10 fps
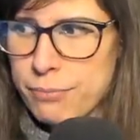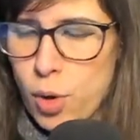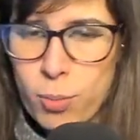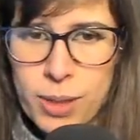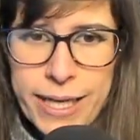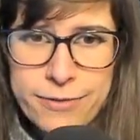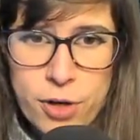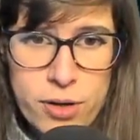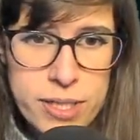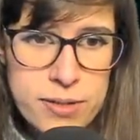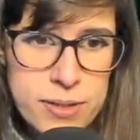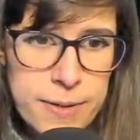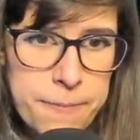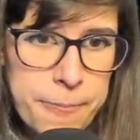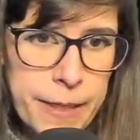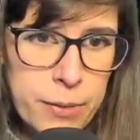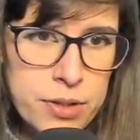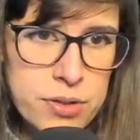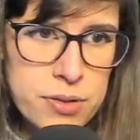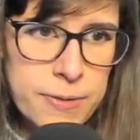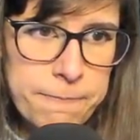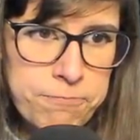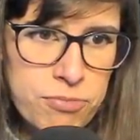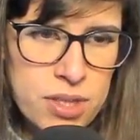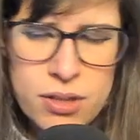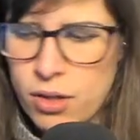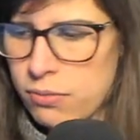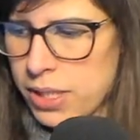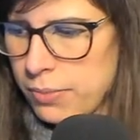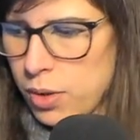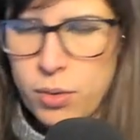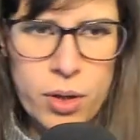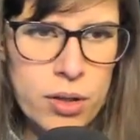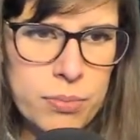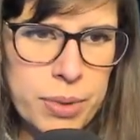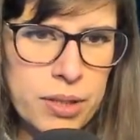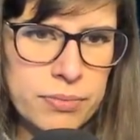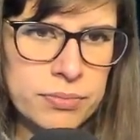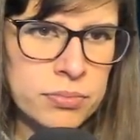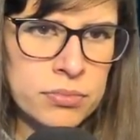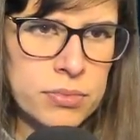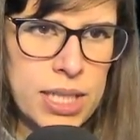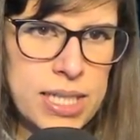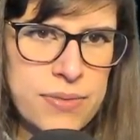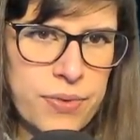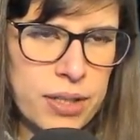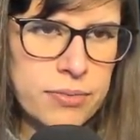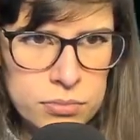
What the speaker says: more Black Forest, which not really what I want, but it's fine.